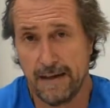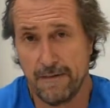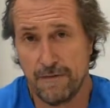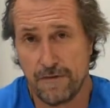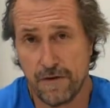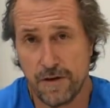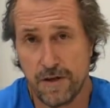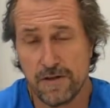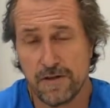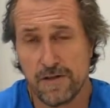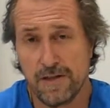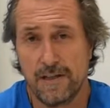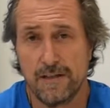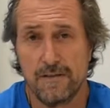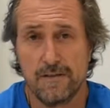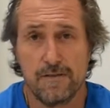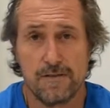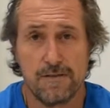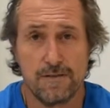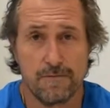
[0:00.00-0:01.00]

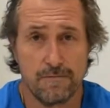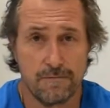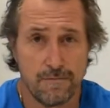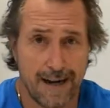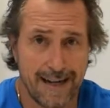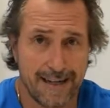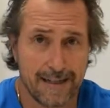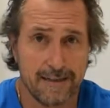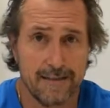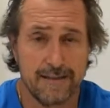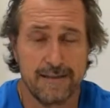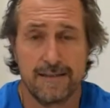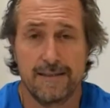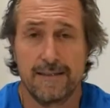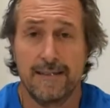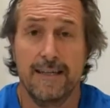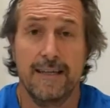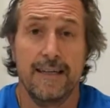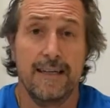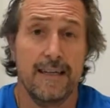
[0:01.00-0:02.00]
furnishings, rugs,